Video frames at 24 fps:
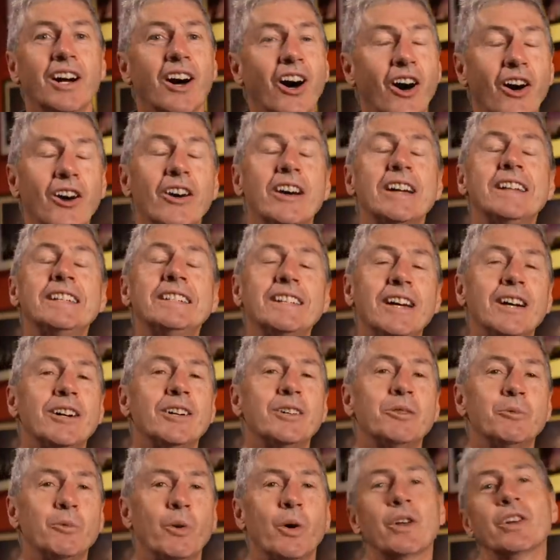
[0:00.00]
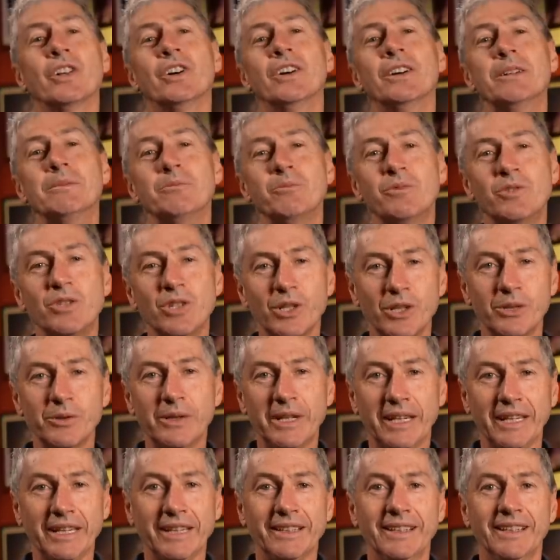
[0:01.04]
I know what I'm
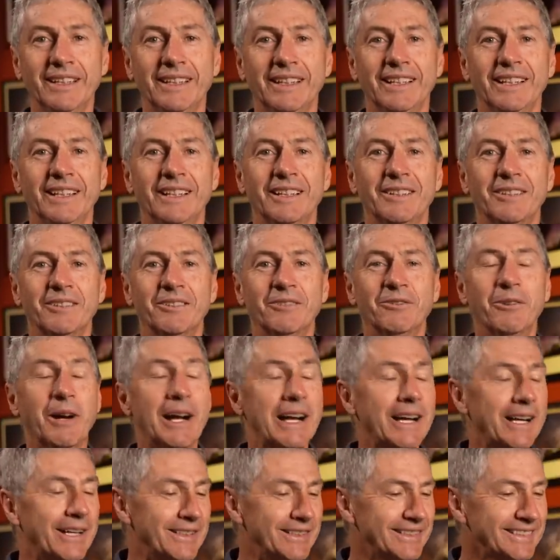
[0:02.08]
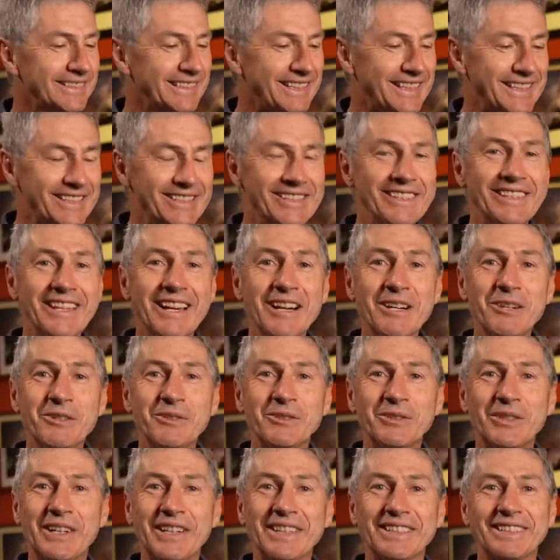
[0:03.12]
doing. Well, you know
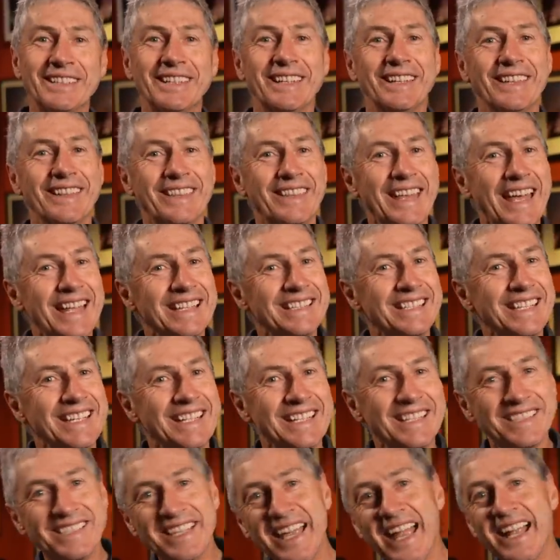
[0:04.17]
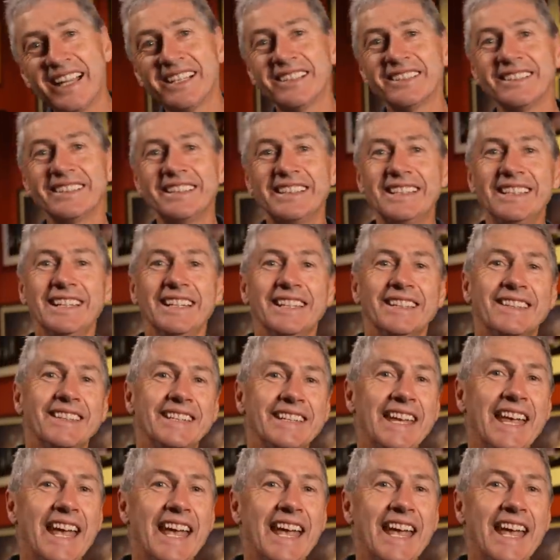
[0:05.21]
what? That's exactly the